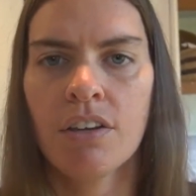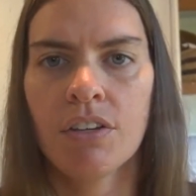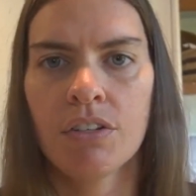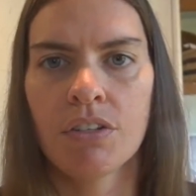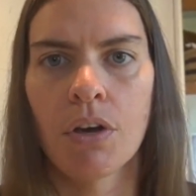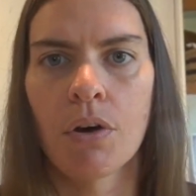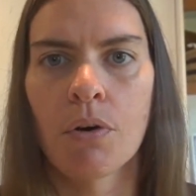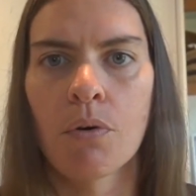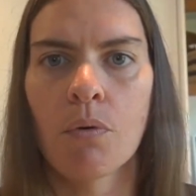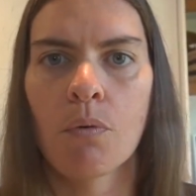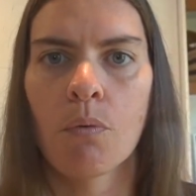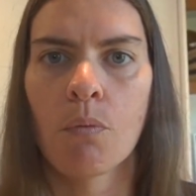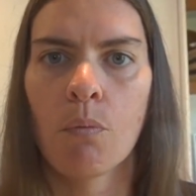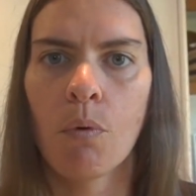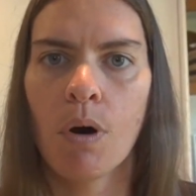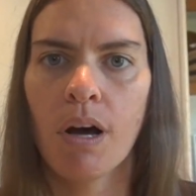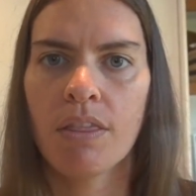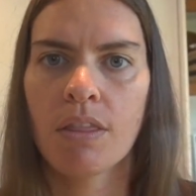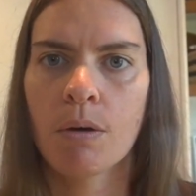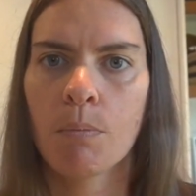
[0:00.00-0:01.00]
So
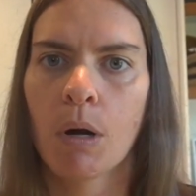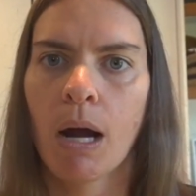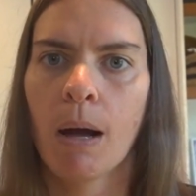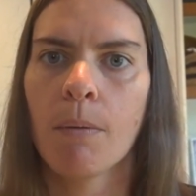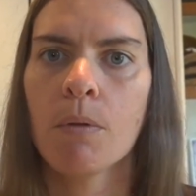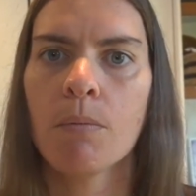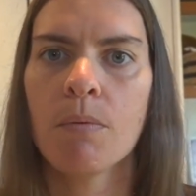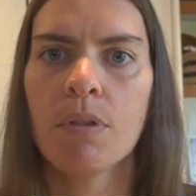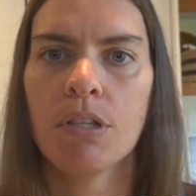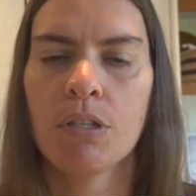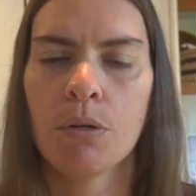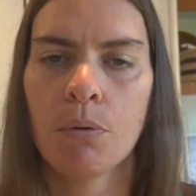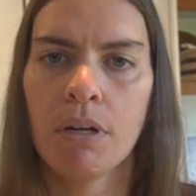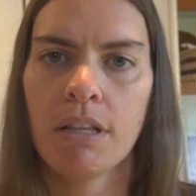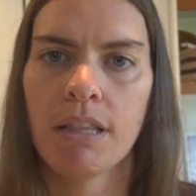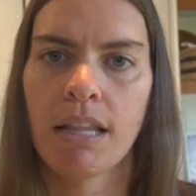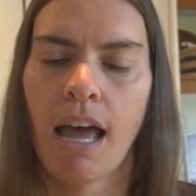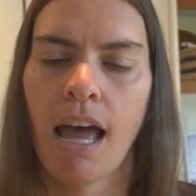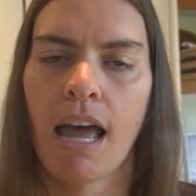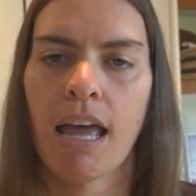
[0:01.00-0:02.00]
what the problem with
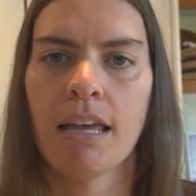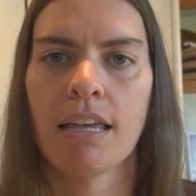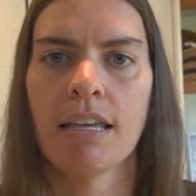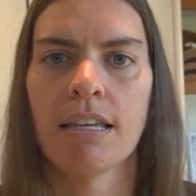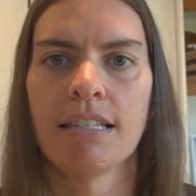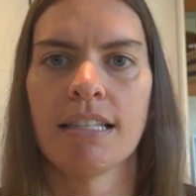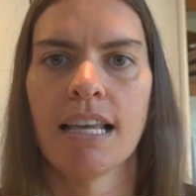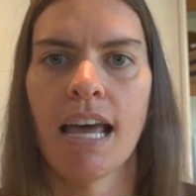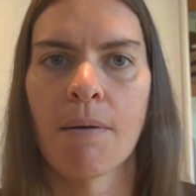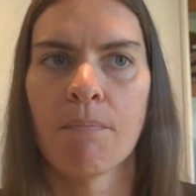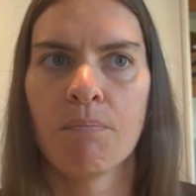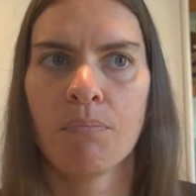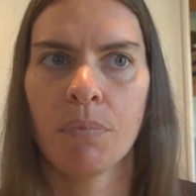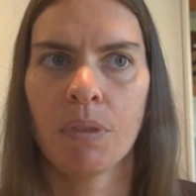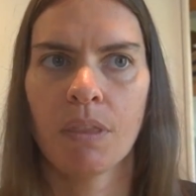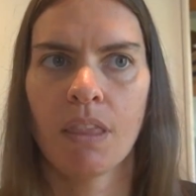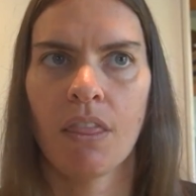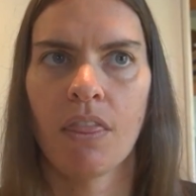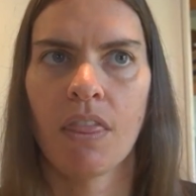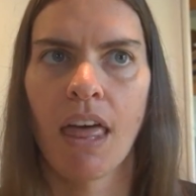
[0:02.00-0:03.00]
doing that is
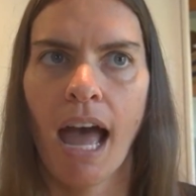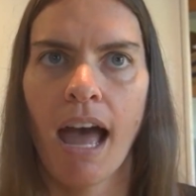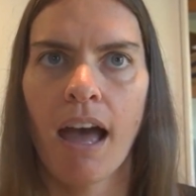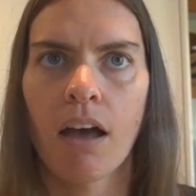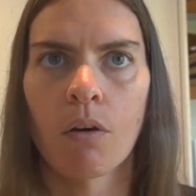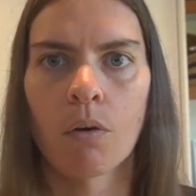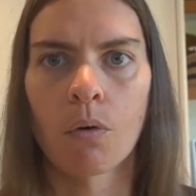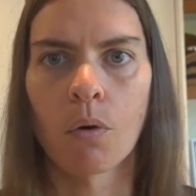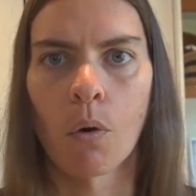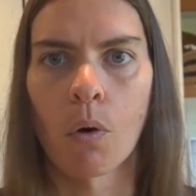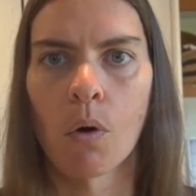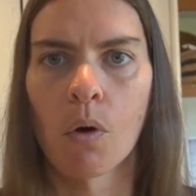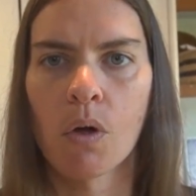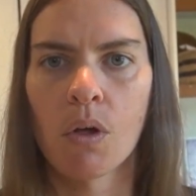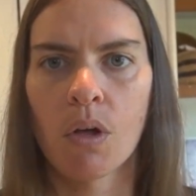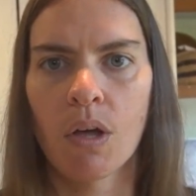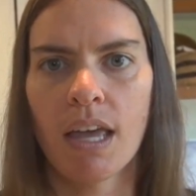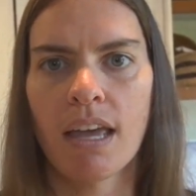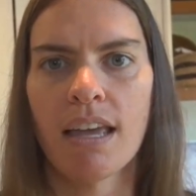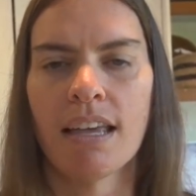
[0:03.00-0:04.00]
that
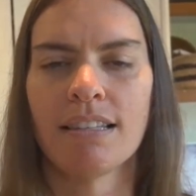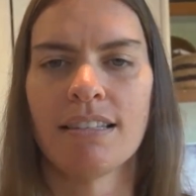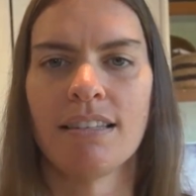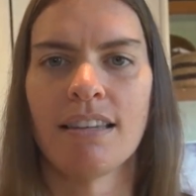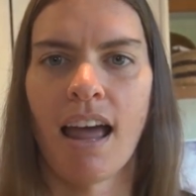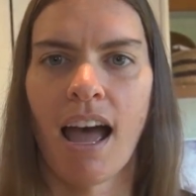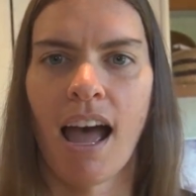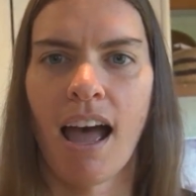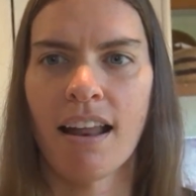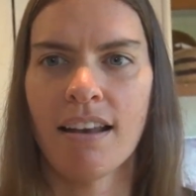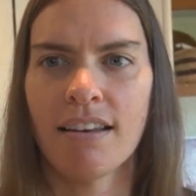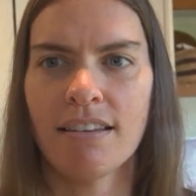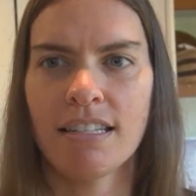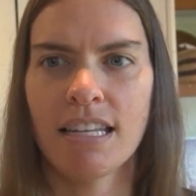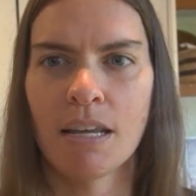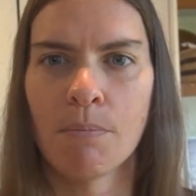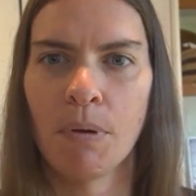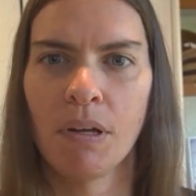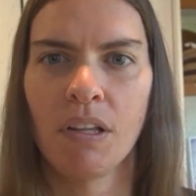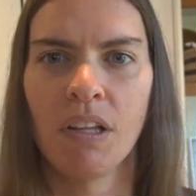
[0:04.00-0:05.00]
goal is not
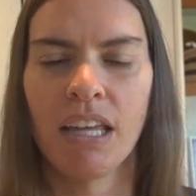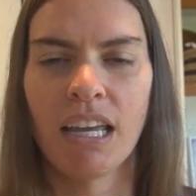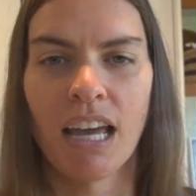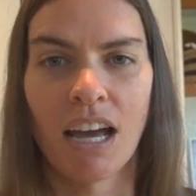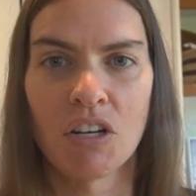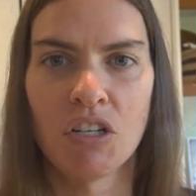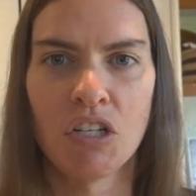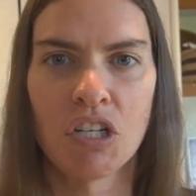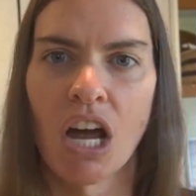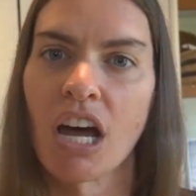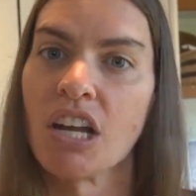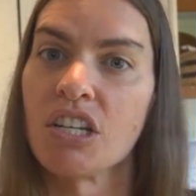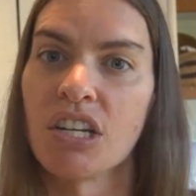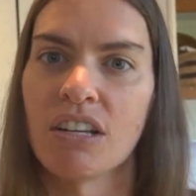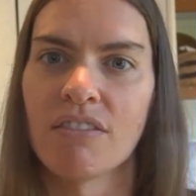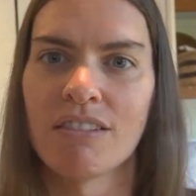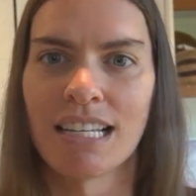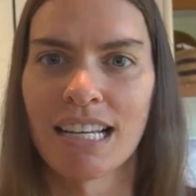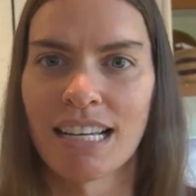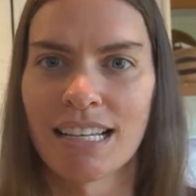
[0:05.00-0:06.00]
typically a judge
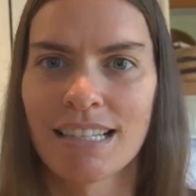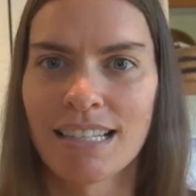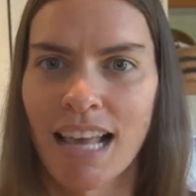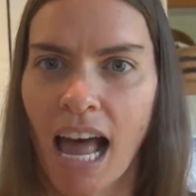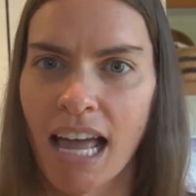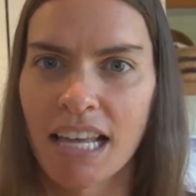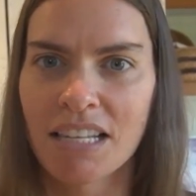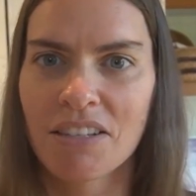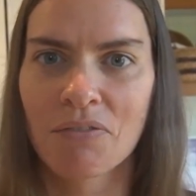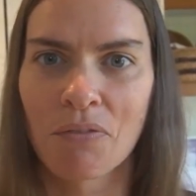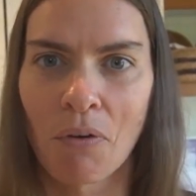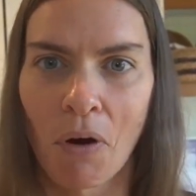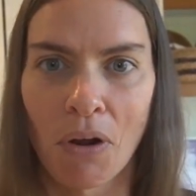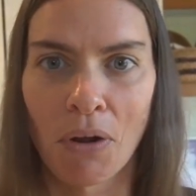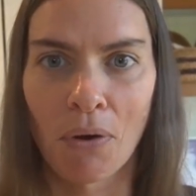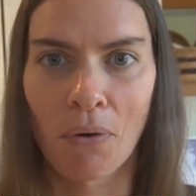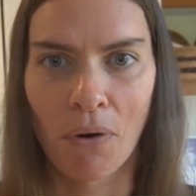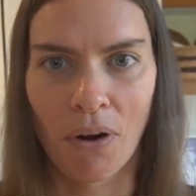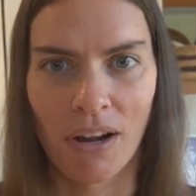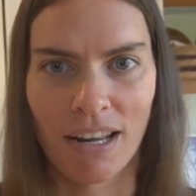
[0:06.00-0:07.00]
of success for
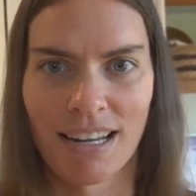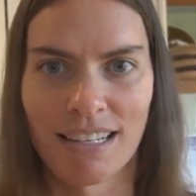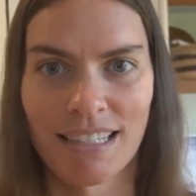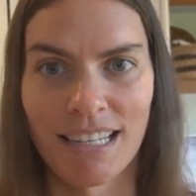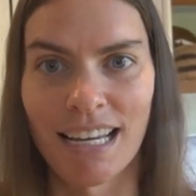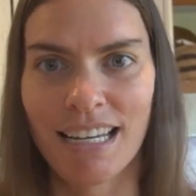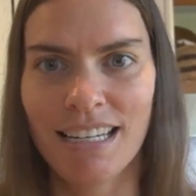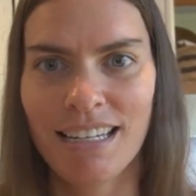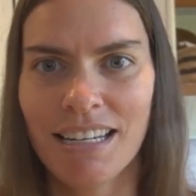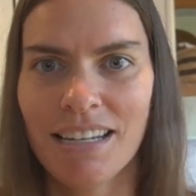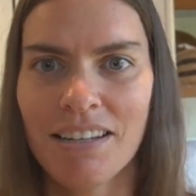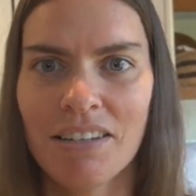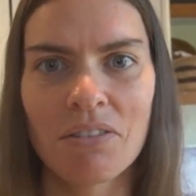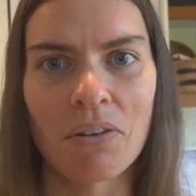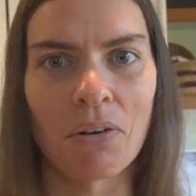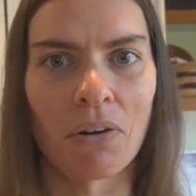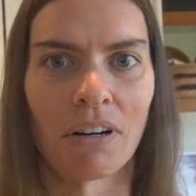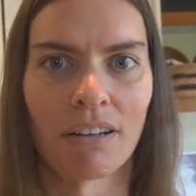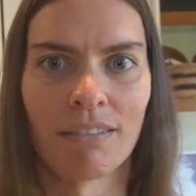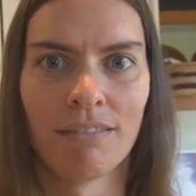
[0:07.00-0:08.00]
your organization,
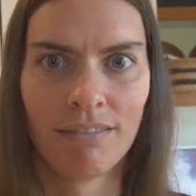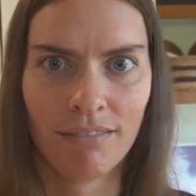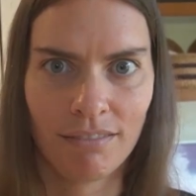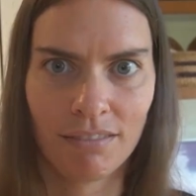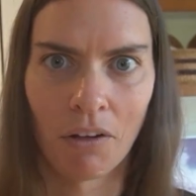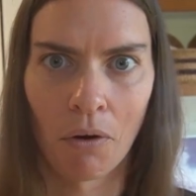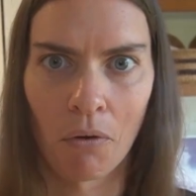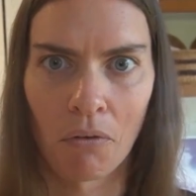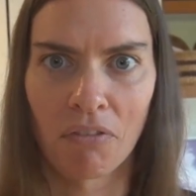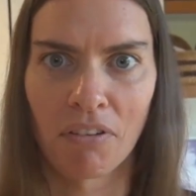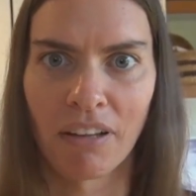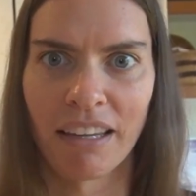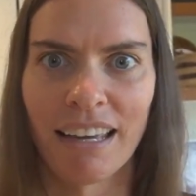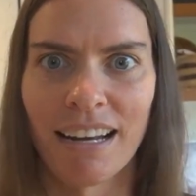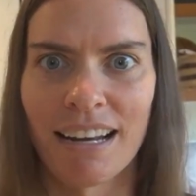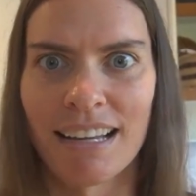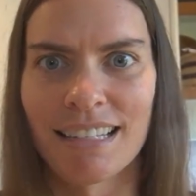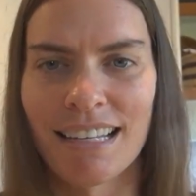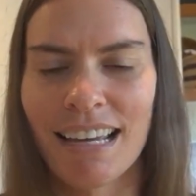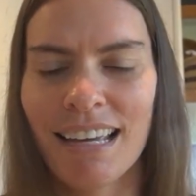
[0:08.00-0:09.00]
or hopefully
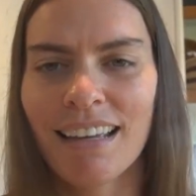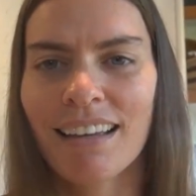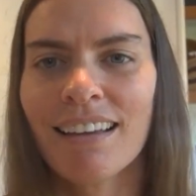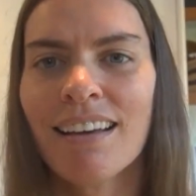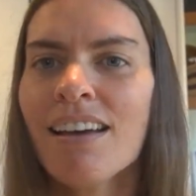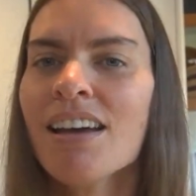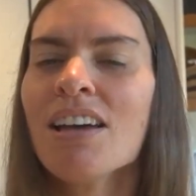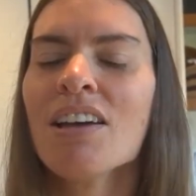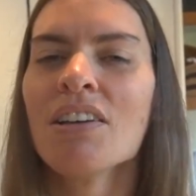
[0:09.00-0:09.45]
it isn't.